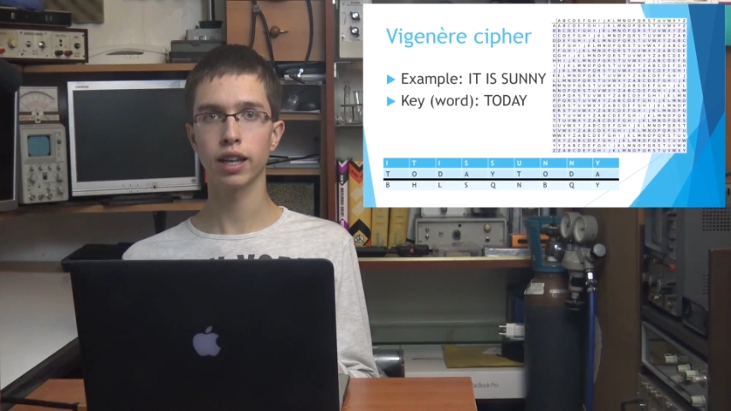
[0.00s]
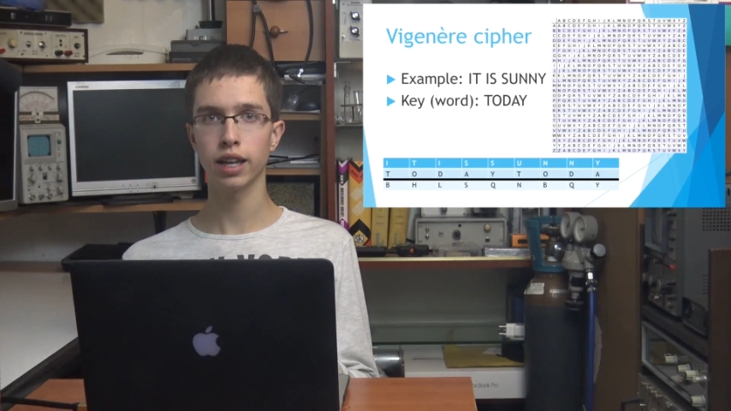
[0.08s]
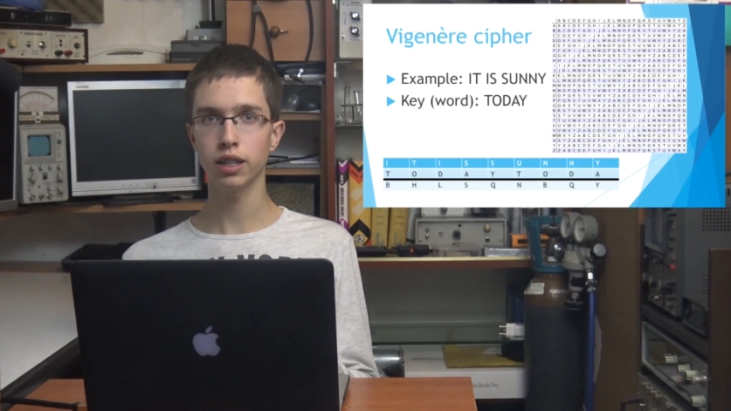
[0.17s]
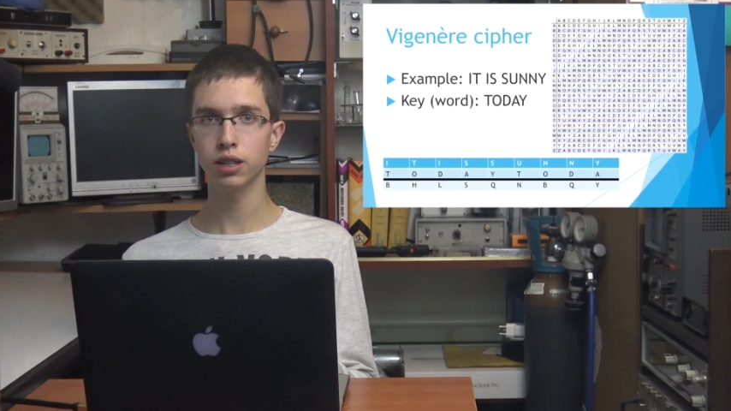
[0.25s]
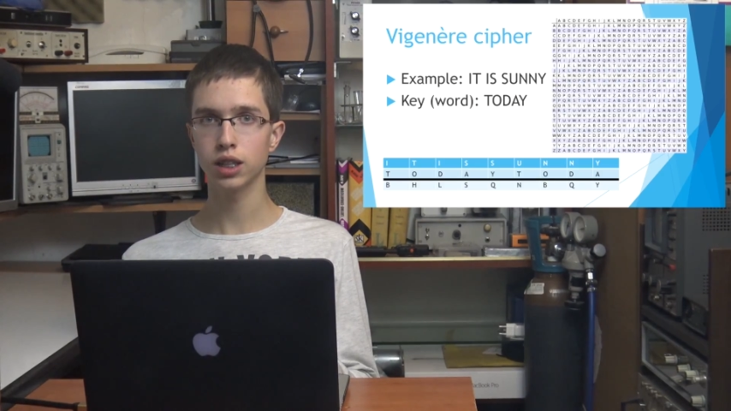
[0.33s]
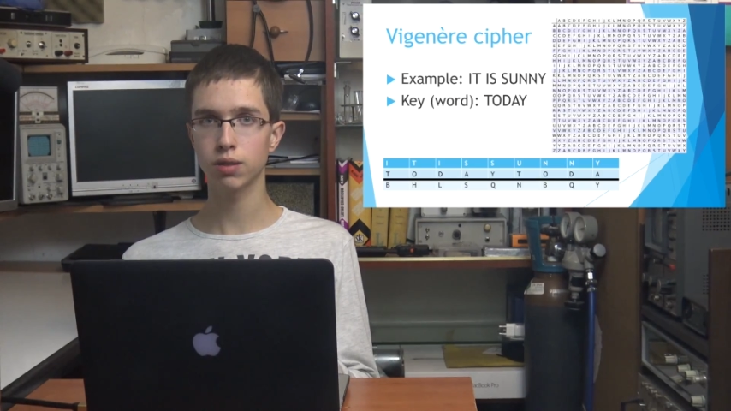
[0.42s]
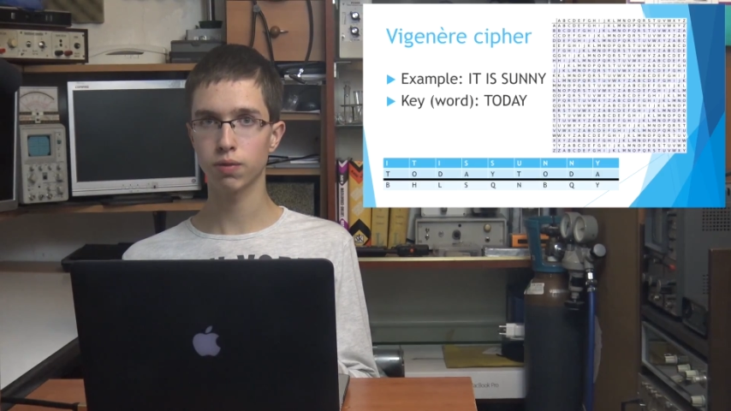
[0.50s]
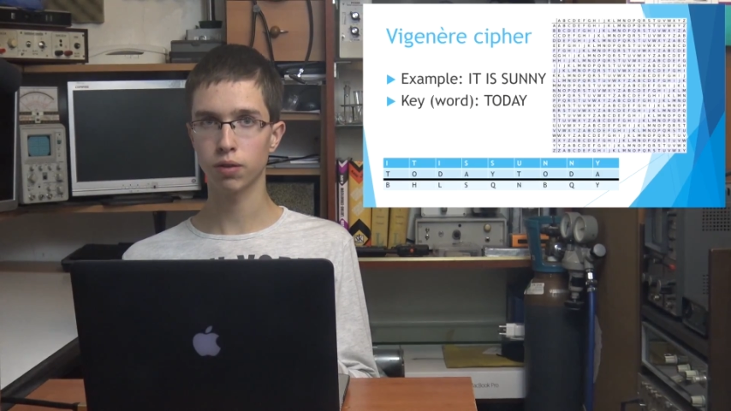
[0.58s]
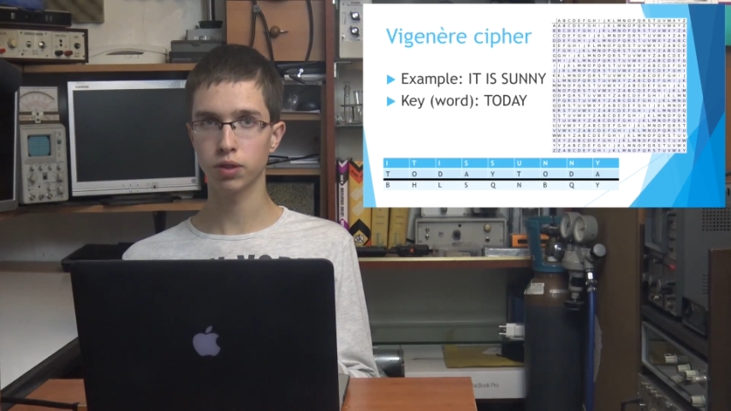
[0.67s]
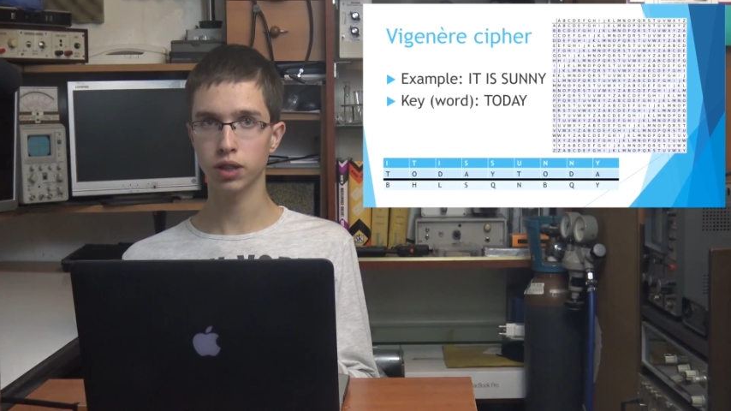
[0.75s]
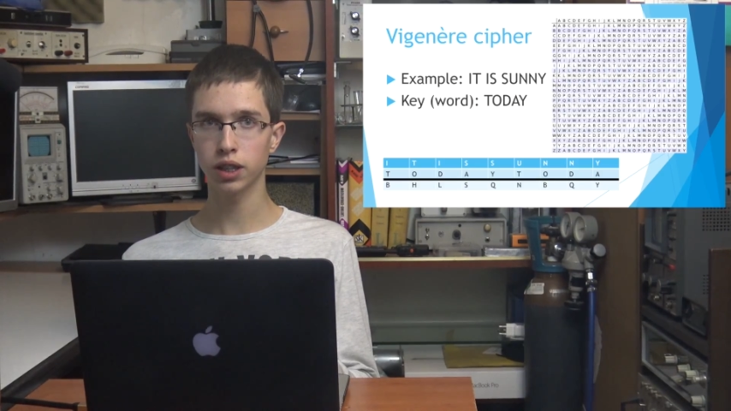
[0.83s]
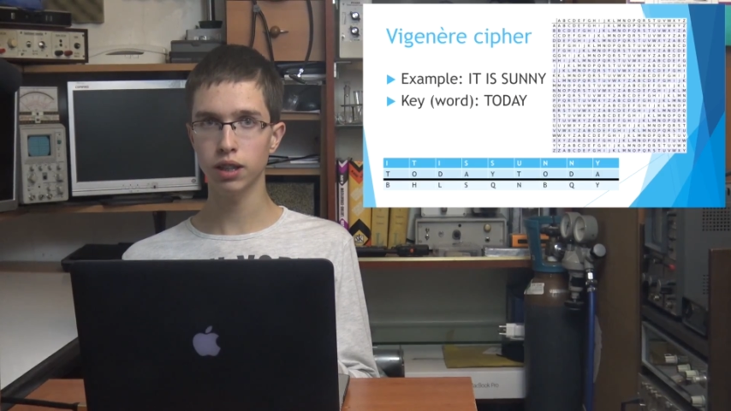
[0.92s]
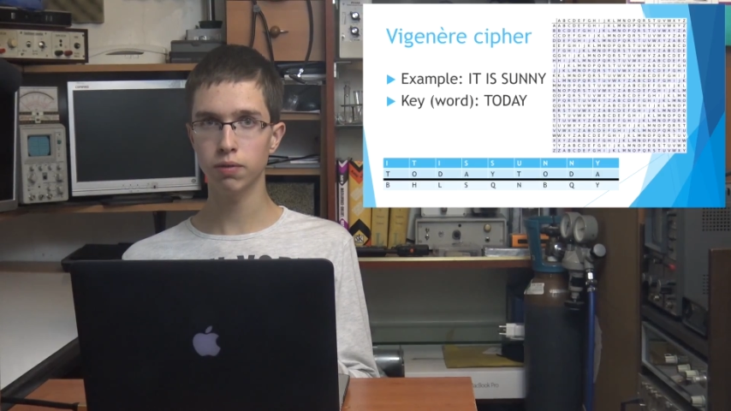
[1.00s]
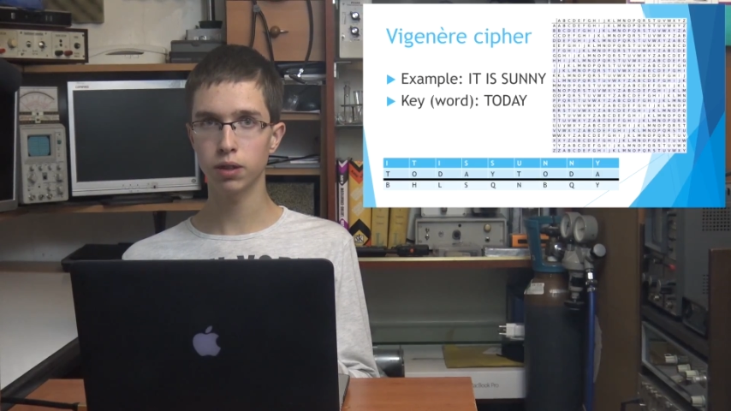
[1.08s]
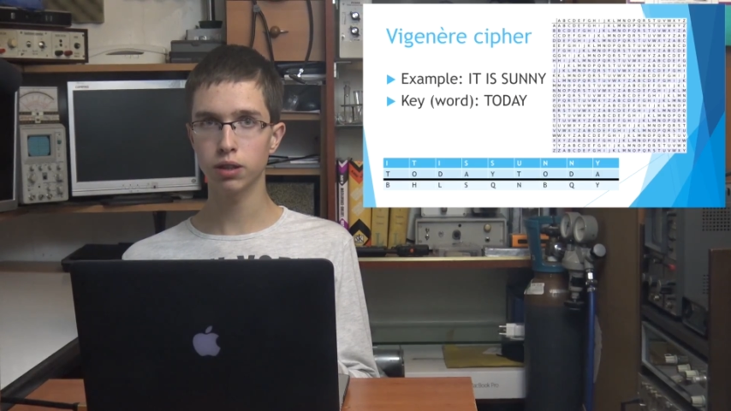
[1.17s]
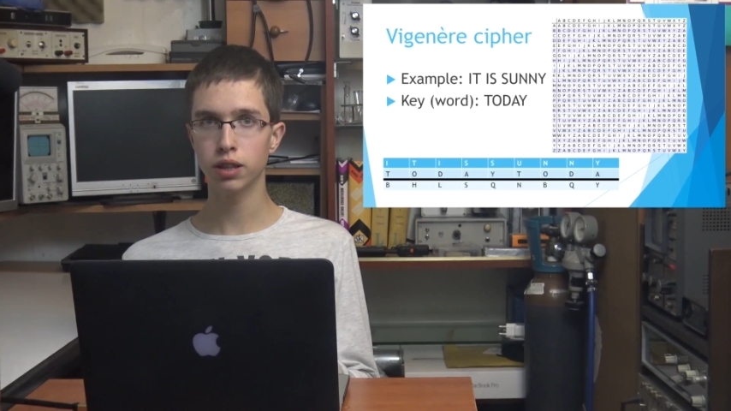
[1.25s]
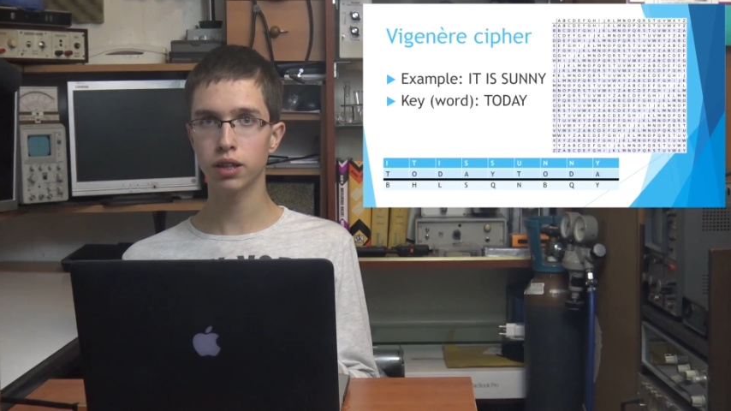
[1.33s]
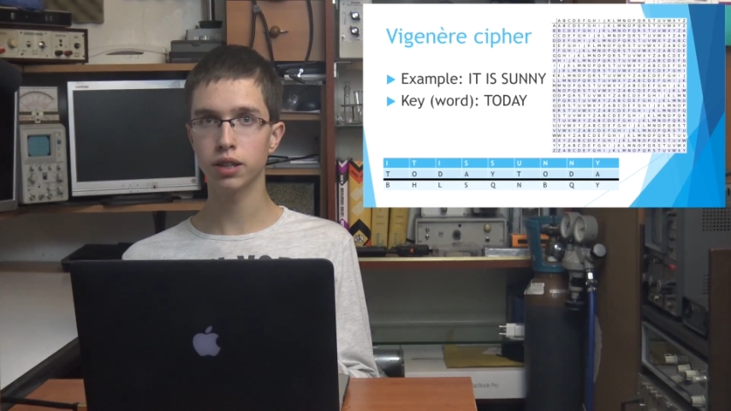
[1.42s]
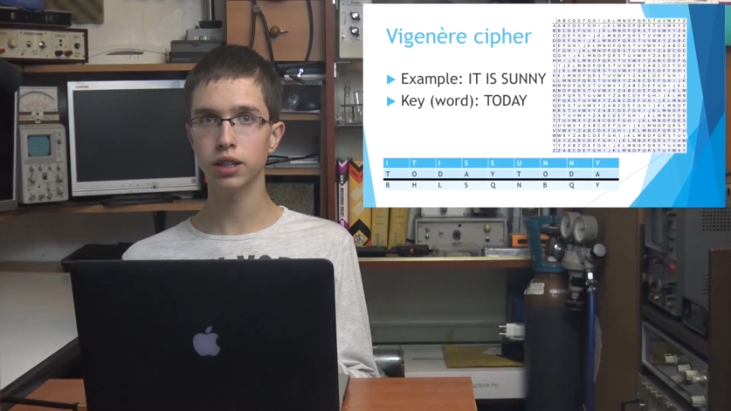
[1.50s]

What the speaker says: letters from the keyword are